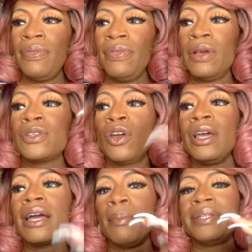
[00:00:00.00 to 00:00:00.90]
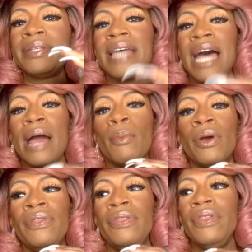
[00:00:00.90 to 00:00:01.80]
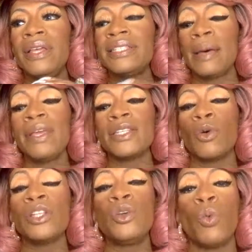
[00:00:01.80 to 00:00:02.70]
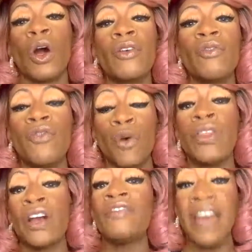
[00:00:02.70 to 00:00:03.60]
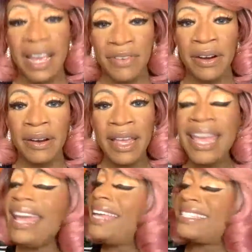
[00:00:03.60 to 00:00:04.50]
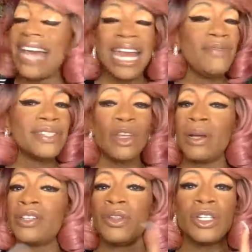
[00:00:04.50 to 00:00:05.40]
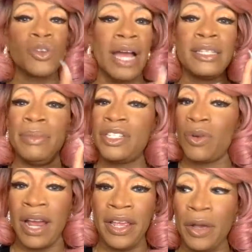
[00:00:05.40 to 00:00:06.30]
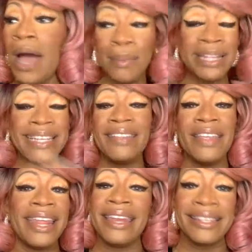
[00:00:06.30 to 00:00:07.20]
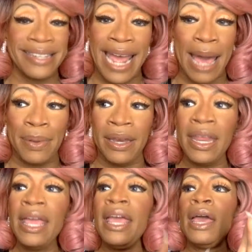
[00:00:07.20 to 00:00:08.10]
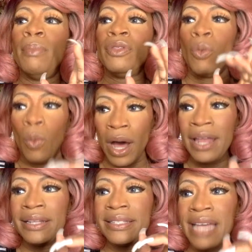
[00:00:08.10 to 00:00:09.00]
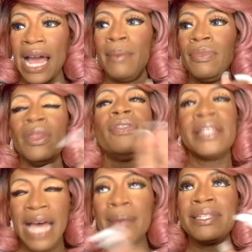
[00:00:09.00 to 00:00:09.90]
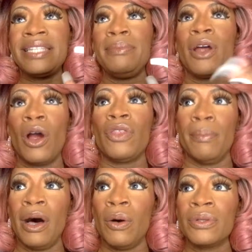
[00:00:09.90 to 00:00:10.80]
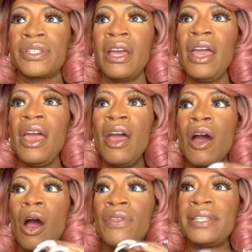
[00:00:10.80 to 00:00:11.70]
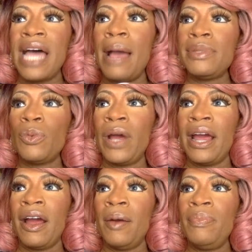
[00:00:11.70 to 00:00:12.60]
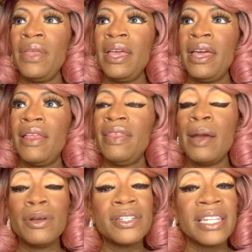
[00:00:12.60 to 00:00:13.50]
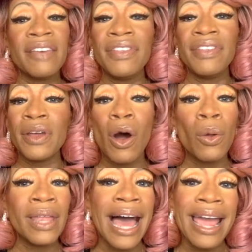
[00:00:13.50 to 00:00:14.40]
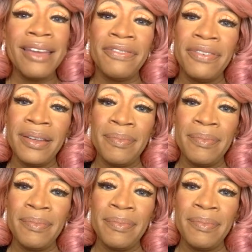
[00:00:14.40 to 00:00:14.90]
there's going to come a time where something is going to work for their favor. It's not even so much that they're trying to betray you. I'm not saying that that doesn't happen but the one time, the, the times that seem to hurt the most are the times where they were just living their own life.